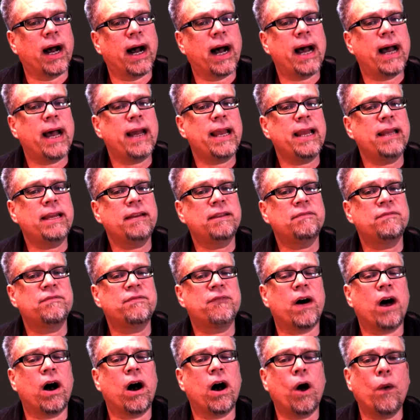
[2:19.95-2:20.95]
I've
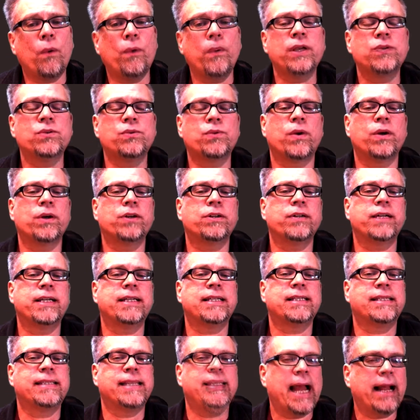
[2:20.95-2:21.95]
always wondered
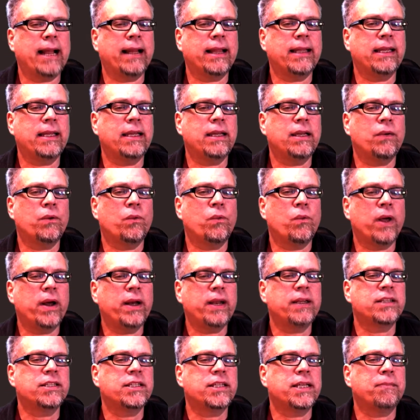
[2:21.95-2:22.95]
exactly what
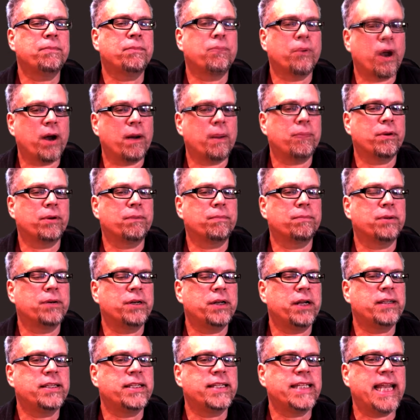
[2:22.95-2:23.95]
is the proper
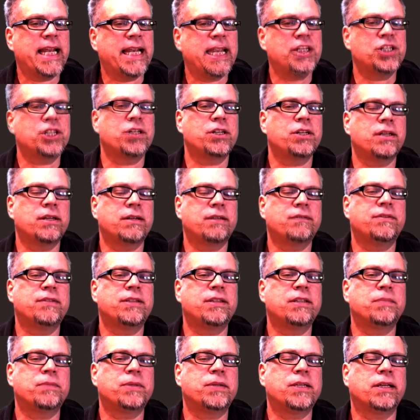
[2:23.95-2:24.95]
pronunciation of
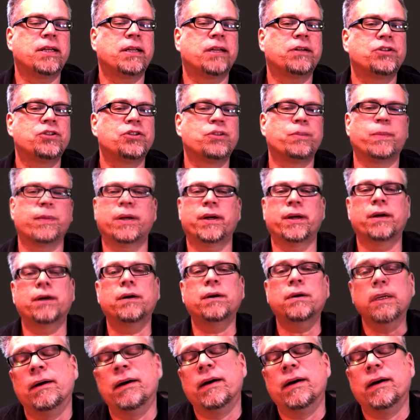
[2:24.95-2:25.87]
this particular superhero.